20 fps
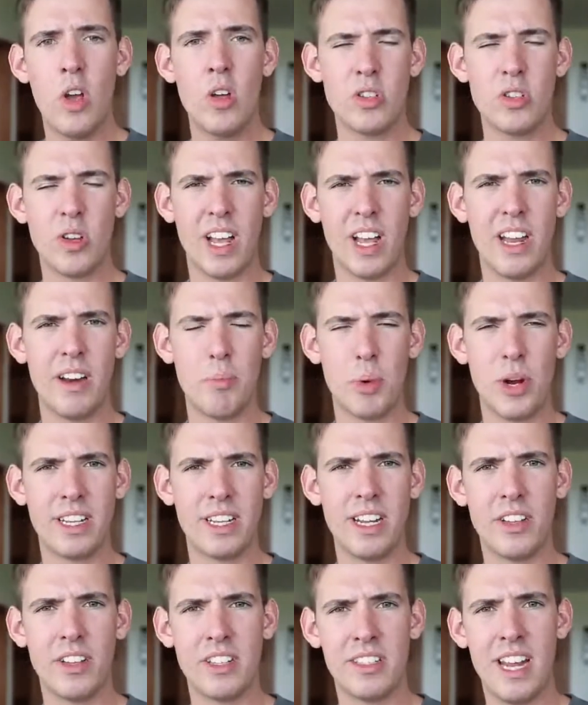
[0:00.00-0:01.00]
So I'll kind of break
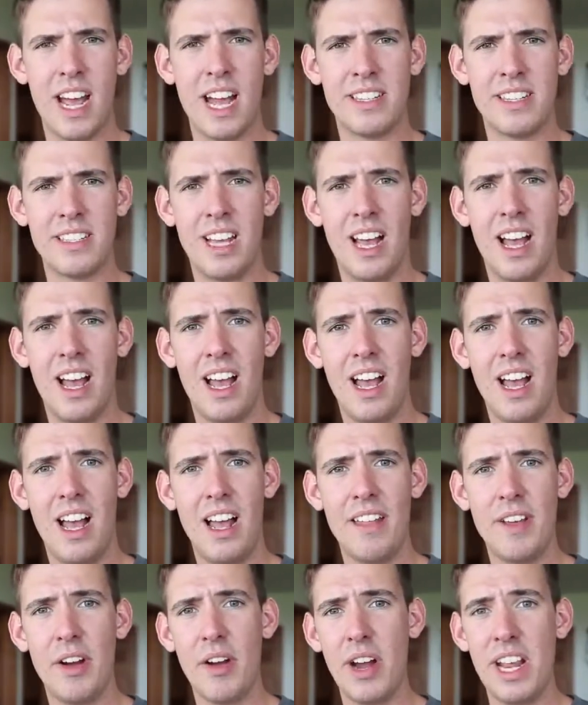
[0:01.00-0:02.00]
down the
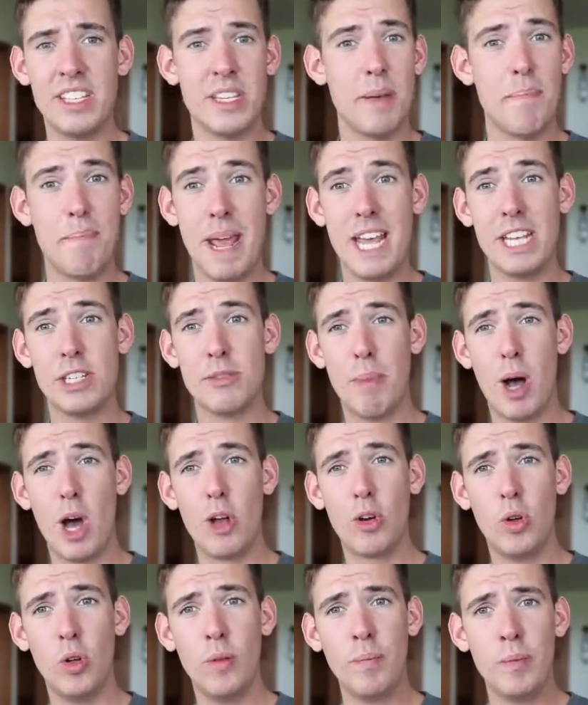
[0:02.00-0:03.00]
stats. There is a base
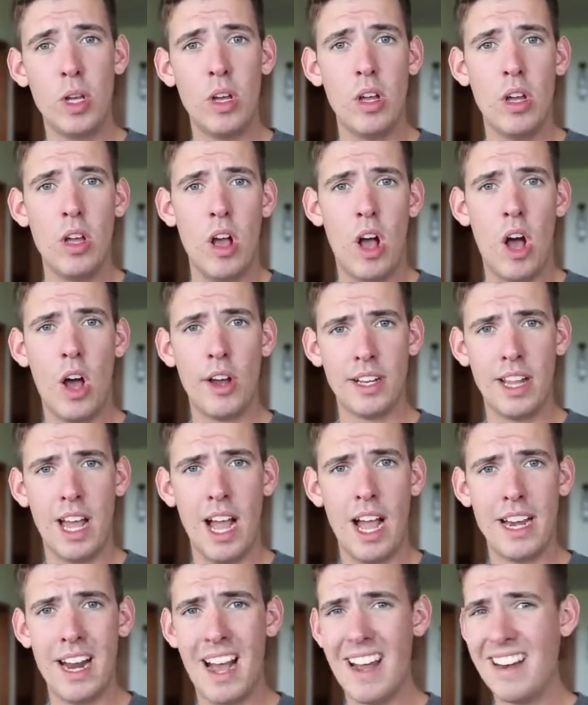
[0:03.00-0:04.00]
model
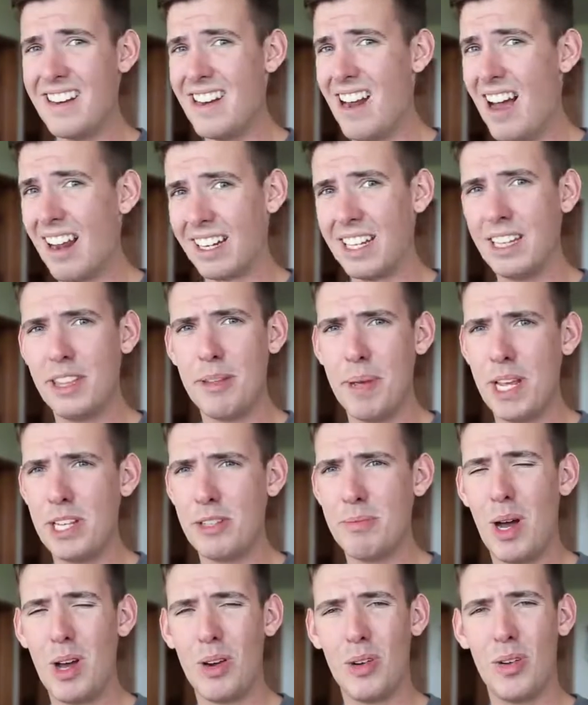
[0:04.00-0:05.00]
online. I did not get the
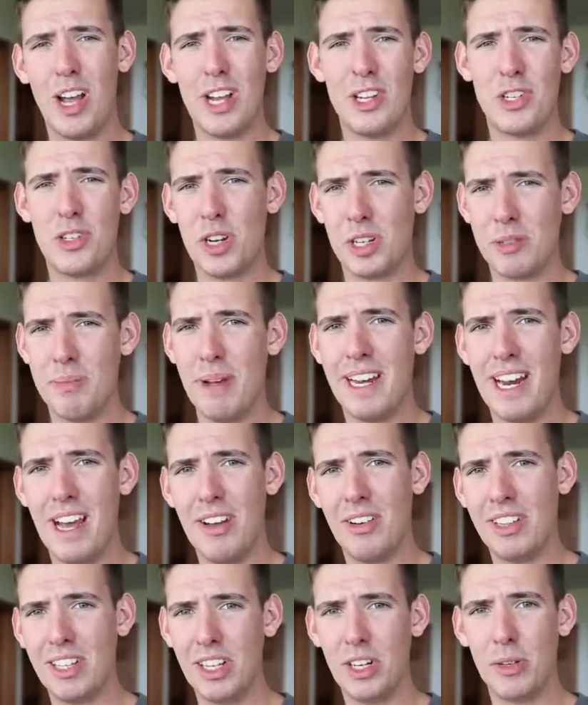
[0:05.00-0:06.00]
base model. I tricked mine
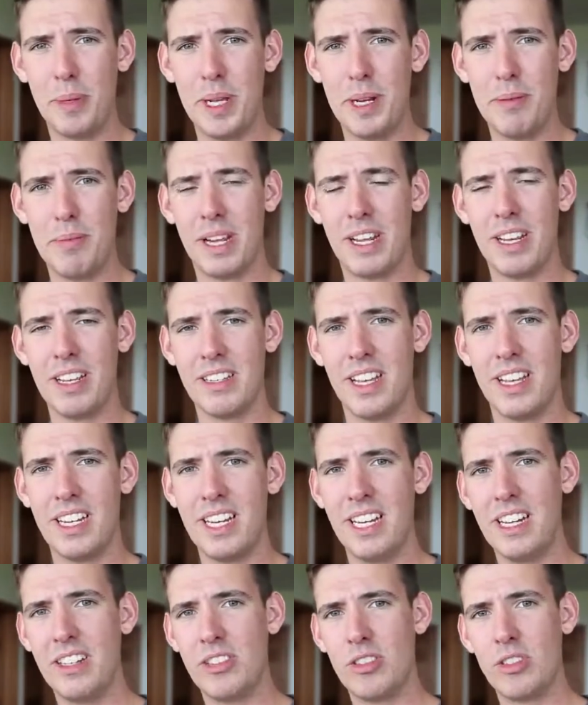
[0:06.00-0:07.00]
out a little bit because I
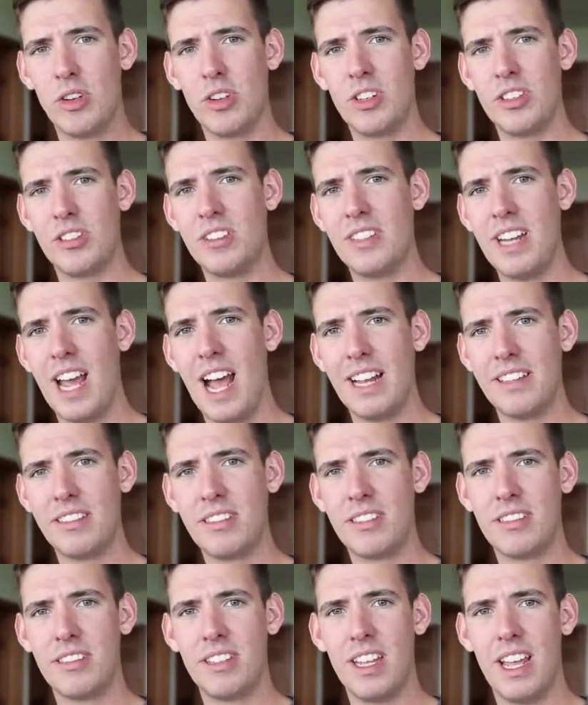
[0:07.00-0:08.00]
needed certain
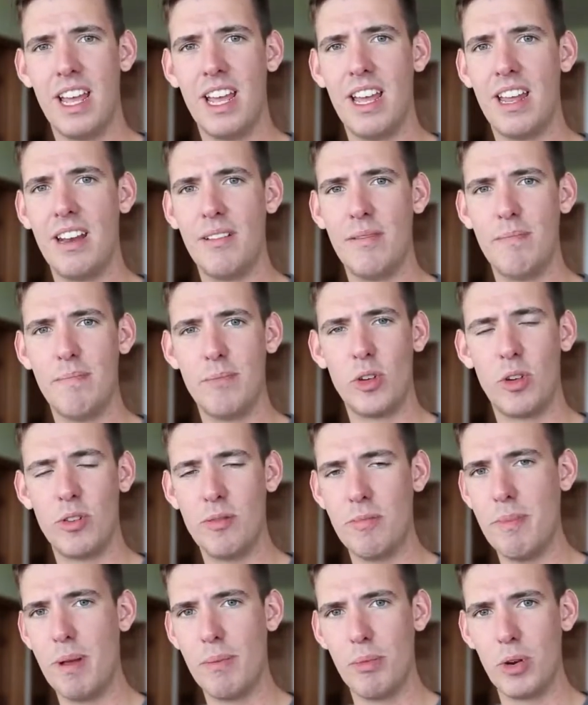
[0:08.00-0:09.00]
stats and
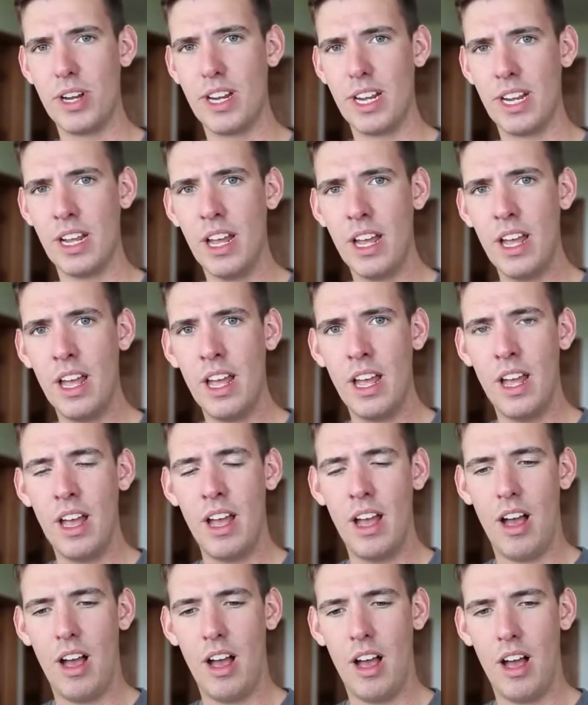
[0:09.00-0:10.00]
certain memory
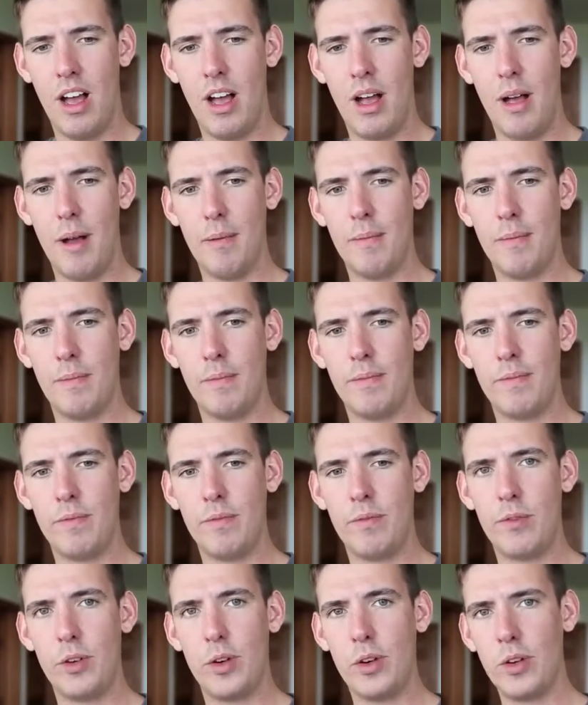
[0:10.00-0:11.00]

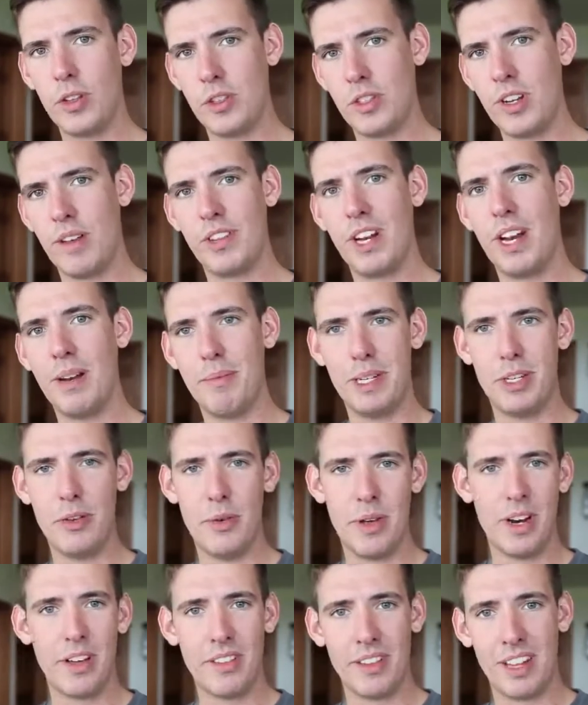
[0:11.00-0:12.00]
for the stuff that I'd be
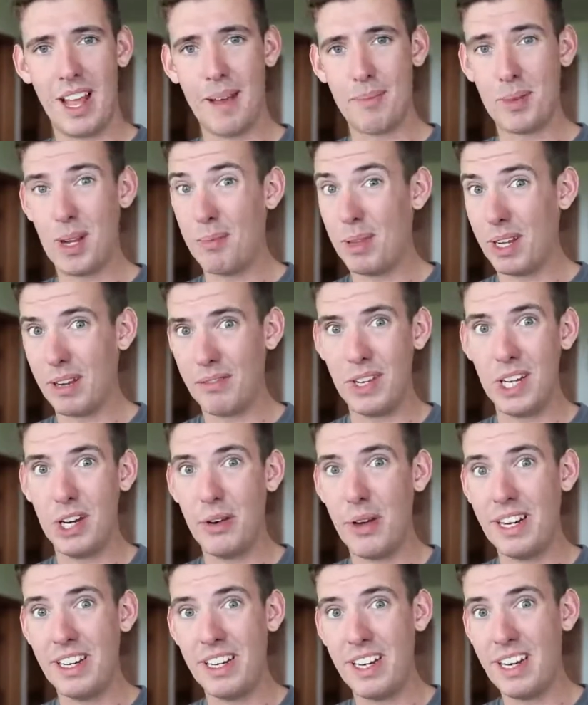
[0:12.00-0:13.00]
doing on the laptop, like
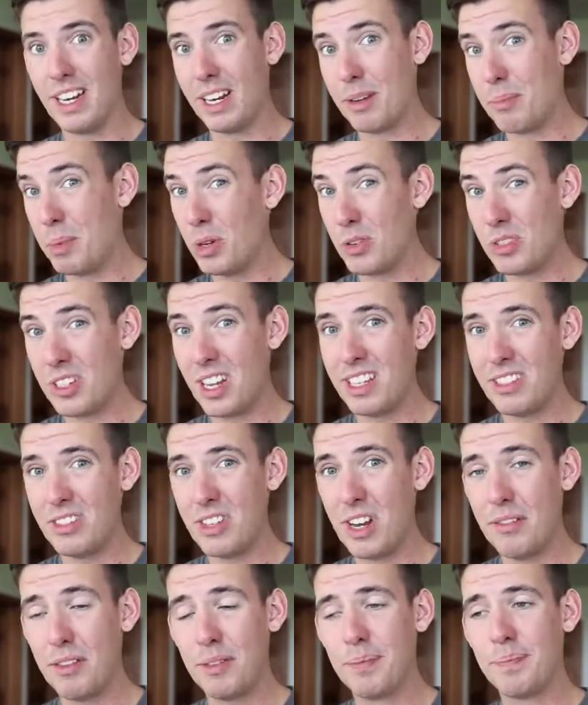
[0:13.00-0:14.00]
video editing and computer science
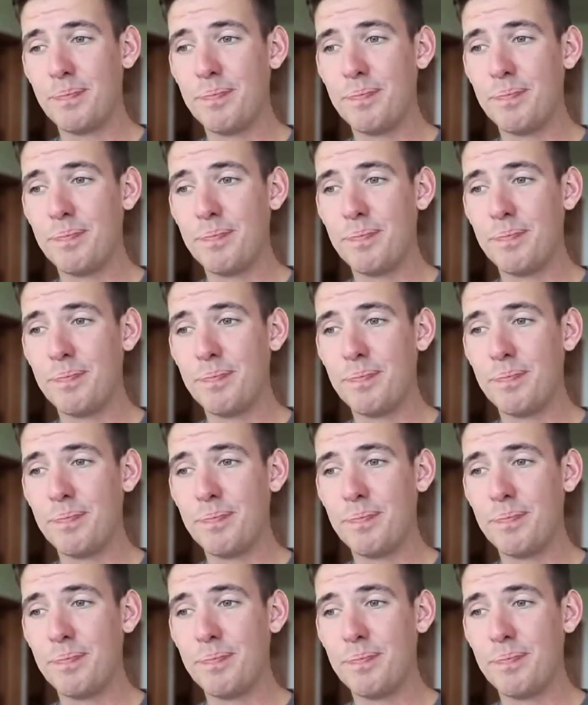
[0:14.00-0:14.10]
stuff.